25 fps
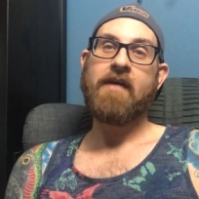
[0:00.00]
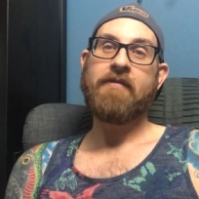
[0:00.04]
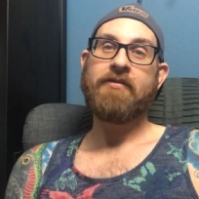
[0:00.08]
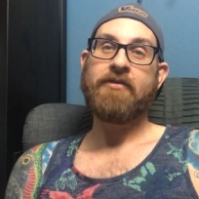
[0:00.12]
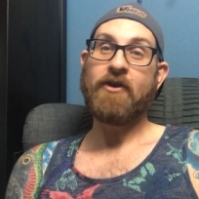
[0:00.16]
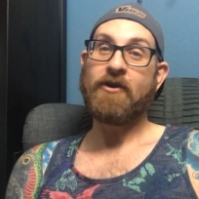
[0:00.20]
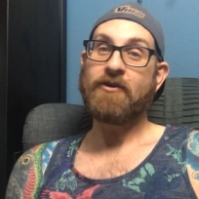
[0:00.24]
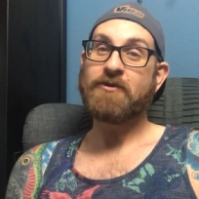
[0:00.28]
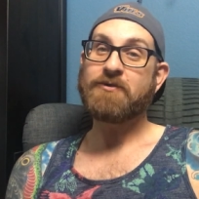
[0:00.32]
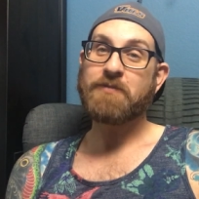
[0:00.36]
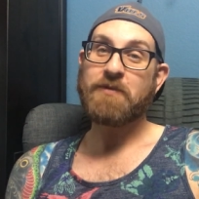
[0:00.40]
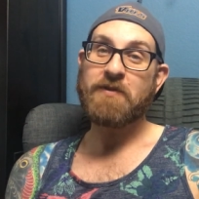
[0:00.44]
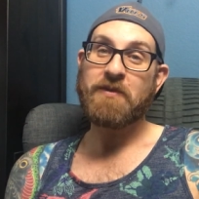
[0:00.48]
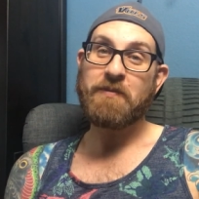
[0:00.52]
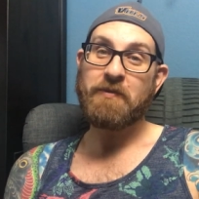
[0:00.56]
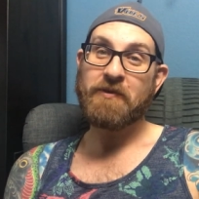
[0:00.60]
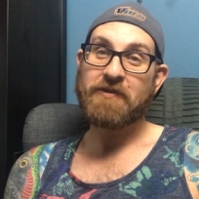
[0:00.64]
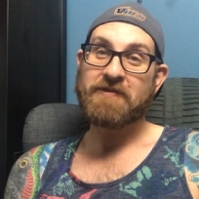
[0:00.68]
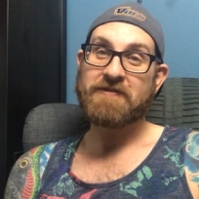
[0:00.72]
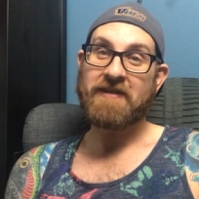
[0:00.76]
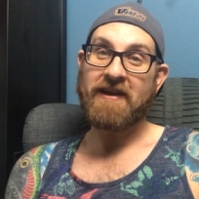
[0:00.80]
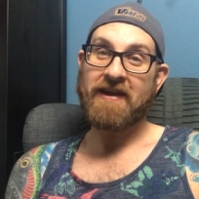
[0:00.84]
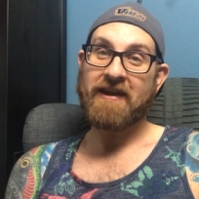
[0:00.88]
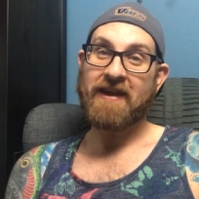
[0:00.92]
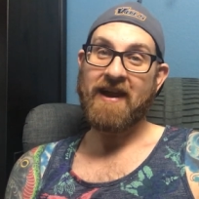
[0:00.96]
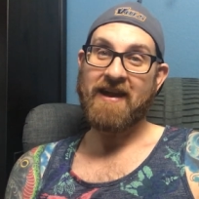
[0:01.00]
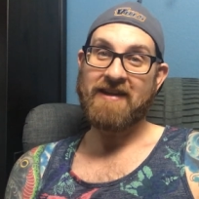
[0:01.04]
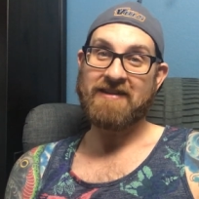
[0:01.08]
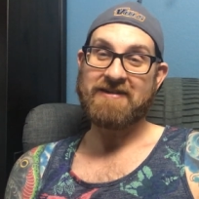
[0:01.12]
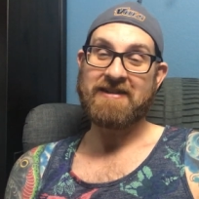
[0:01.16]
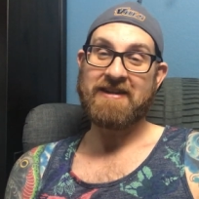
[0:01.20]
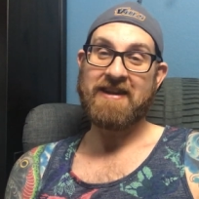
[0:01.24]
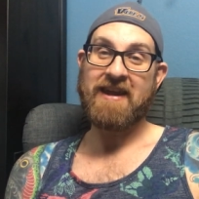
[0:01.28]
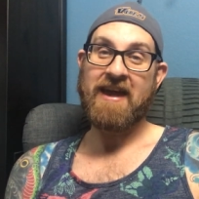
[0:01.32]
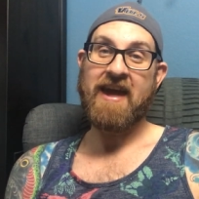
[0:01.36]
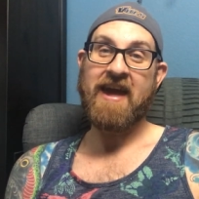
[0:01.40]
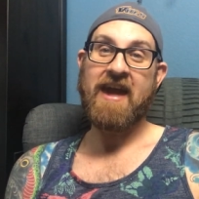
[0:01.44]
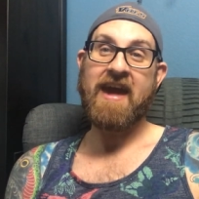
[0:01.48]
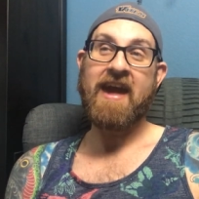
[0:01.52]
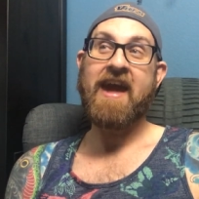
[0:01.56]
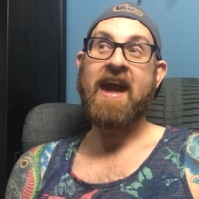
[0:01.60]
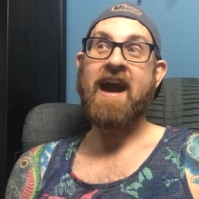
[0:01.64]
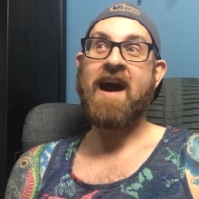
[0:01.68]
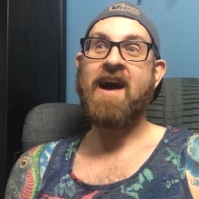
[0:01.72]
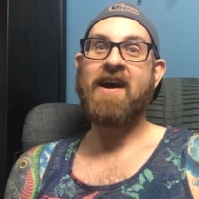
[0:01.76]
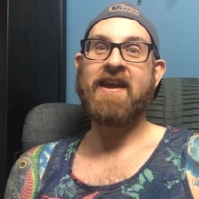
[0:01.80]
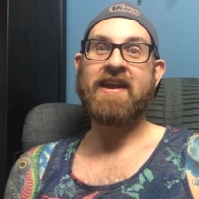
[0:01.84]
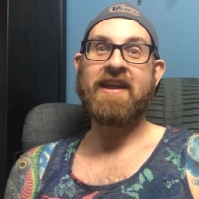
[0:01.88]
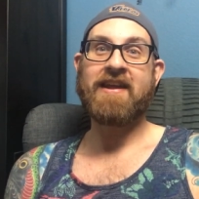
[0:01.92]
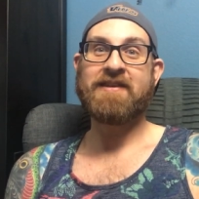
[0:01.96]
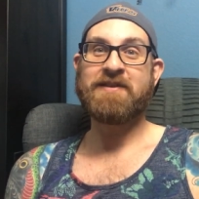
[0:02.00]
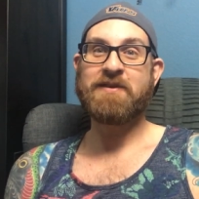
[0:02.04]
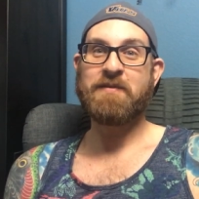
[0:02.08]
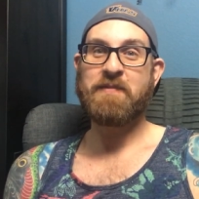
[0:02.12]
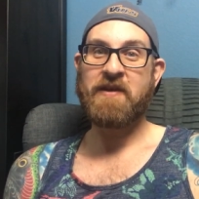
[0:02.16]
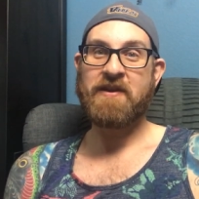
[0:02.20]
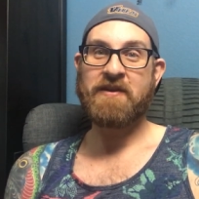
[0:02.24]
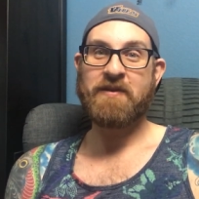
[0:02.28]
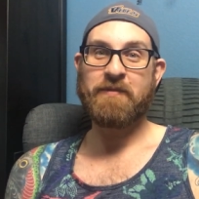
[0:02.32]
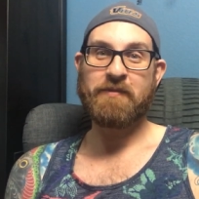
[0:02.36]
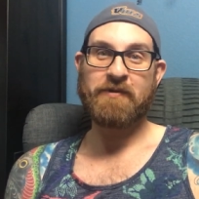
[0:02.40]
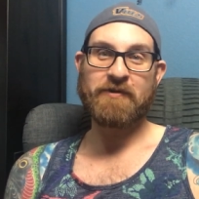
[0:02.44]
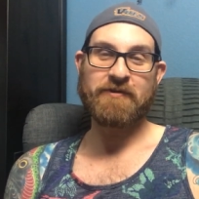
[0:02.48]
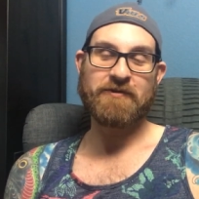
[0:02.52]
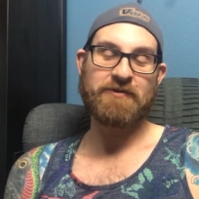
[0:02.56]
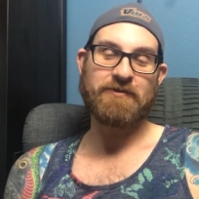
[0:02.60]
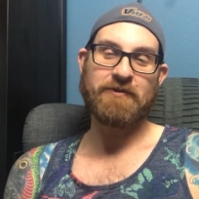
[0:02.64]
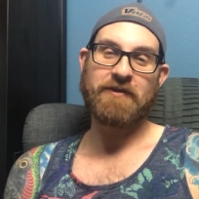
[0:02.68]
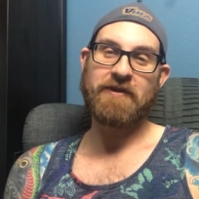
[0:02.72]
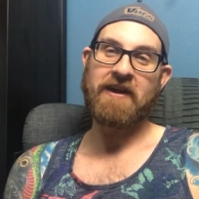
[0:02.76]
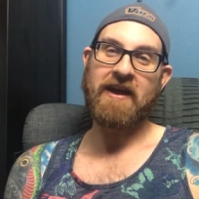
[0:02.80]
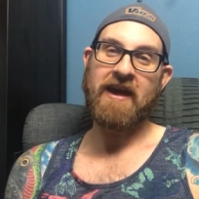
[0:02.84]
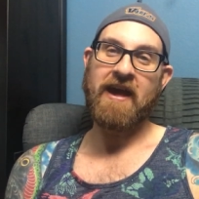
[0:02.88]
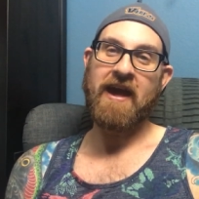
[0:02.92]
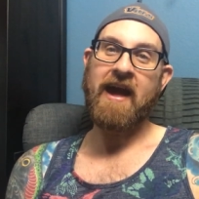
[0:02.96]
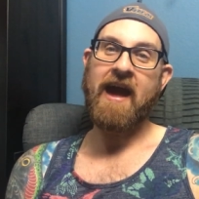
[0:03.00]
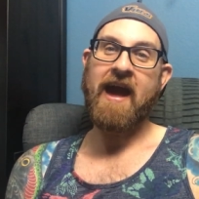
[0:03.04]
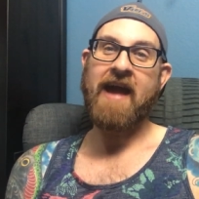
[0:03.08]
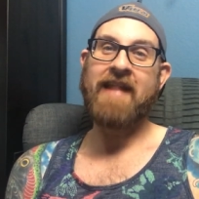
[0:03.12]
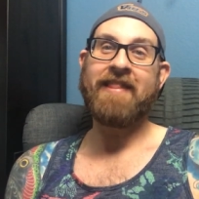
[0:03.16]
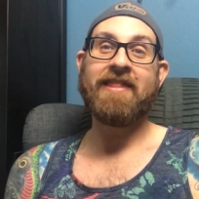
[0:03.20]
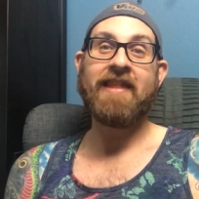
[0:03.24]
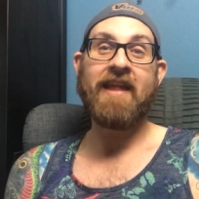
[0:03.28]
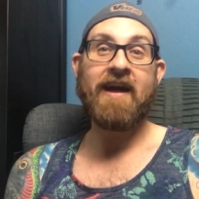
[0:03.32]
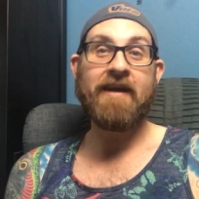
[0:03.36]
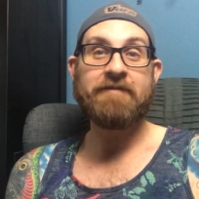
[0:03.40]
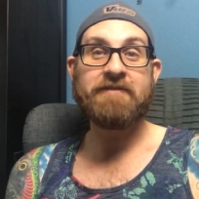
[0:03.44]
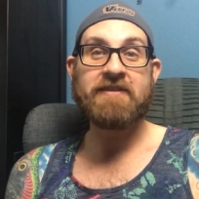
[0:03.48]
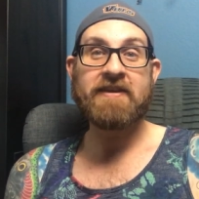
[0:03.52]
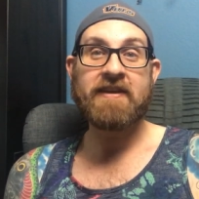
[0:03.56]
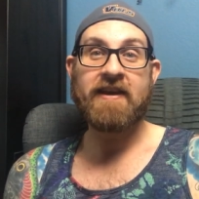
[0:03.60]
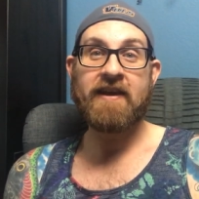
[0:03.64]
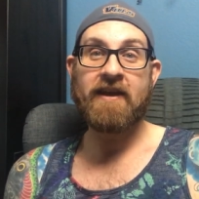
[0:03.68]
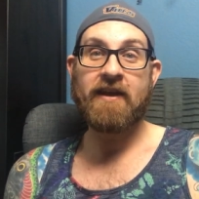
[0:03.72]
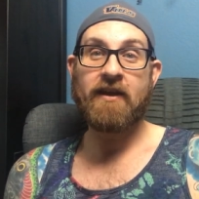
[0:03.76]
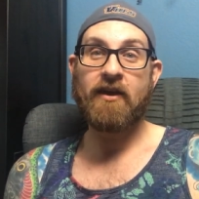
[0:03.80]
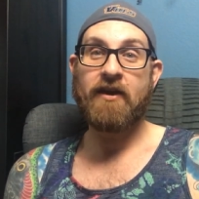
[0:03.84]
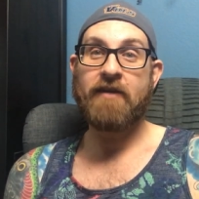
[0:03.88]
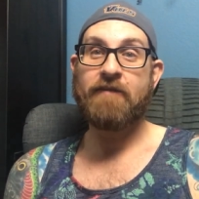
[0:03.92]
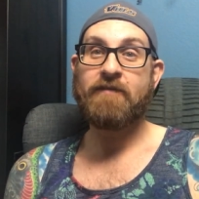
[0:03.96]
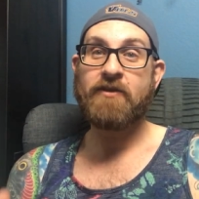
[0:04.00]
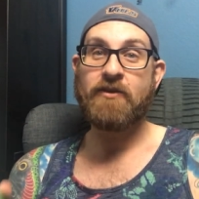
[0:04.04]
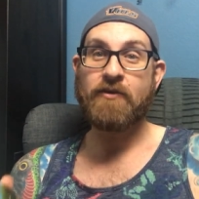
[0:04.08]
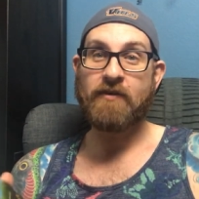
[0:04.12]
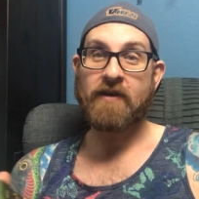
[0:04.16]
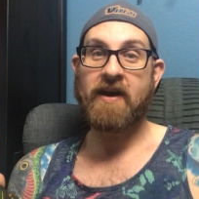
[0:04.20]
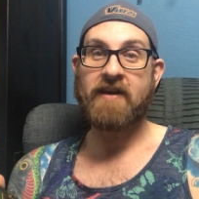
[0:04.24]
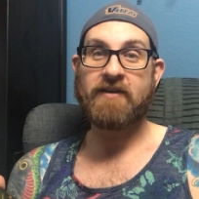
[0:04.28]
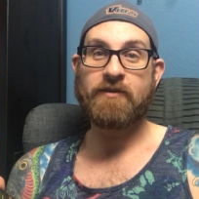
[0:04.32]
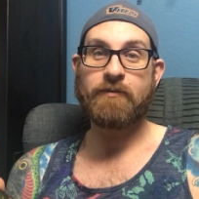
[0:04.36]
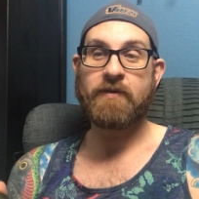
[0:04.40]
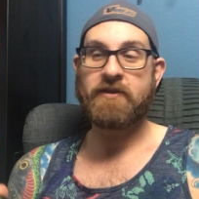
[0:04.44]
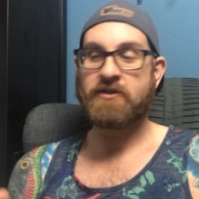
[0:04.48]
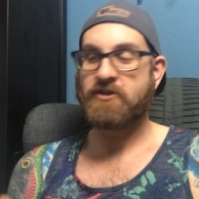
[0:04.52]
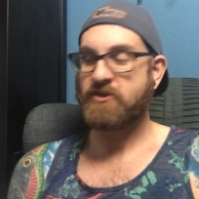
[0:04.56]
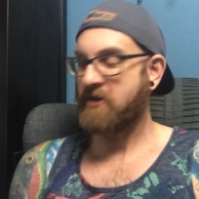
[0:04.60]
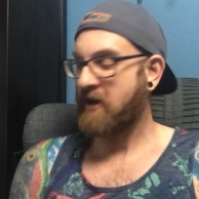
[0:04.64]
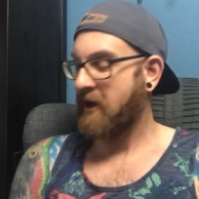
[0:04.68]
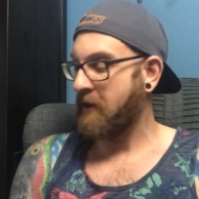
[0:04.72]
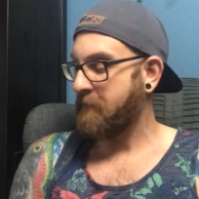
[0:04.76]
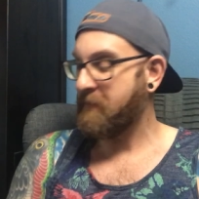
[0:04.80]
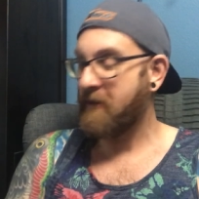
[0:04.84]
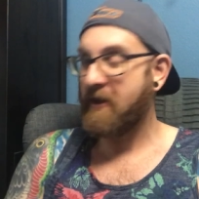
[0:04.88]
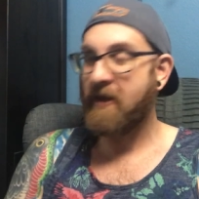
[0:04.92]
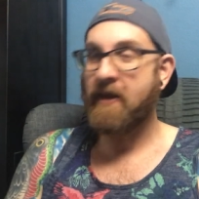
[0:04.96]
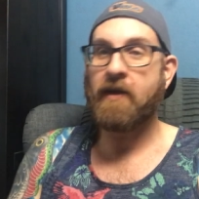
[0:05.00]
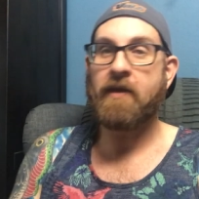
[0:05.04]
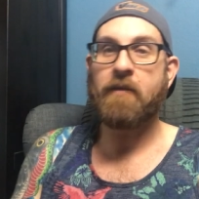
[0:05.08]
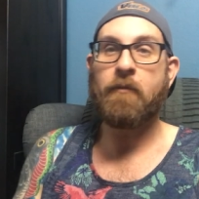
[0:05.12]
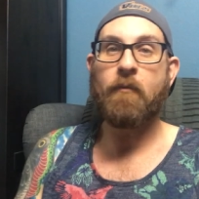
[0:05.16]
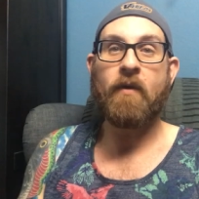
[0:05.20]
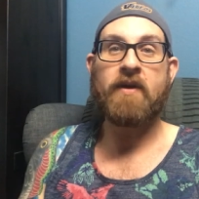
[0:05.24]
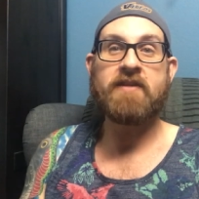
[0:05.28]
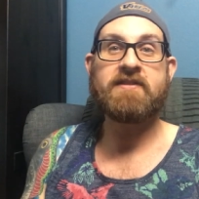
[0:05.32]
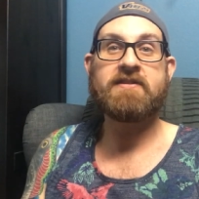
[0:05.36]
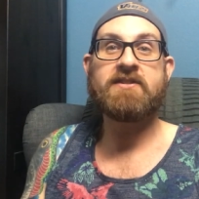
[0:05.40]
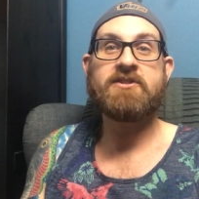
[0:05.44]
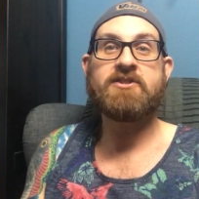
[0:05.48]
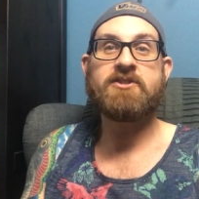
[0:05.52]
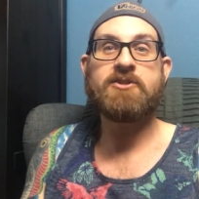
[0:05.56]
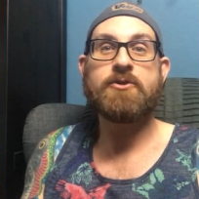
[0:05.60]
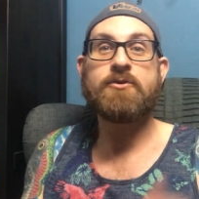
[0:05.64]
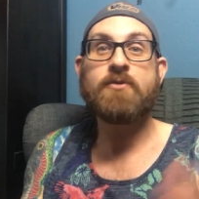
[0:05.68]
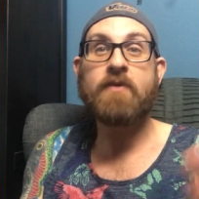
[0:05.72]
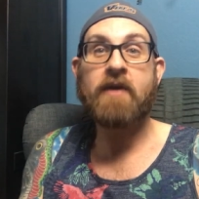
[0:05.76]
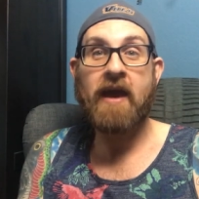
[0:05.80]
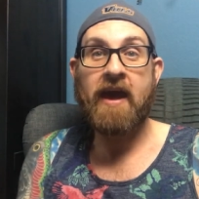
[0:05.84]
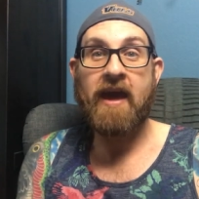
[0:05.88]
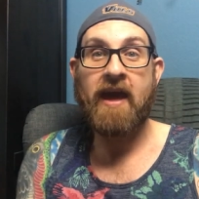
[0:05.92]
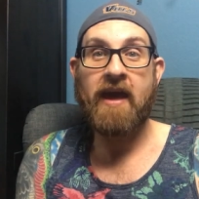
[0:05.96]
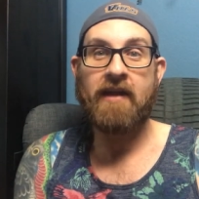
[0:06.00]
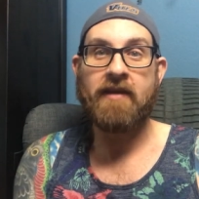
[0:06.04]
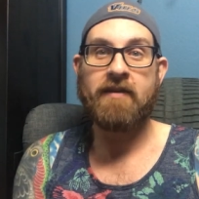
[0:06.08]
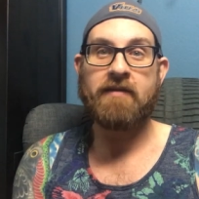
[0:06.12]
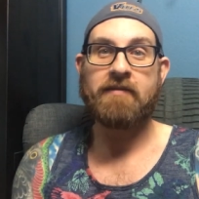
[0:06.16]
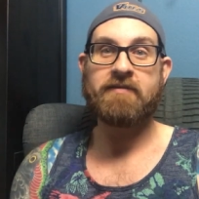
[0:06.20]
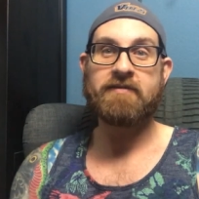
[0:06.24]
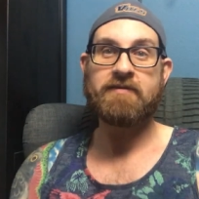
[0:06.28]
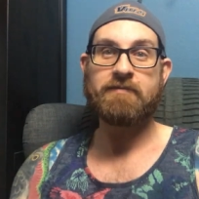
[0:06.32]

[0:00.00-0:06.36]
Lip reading: those were the books I got today on Independent Bookstore Day. I'd love to hear if you guys went shopping. What did you get?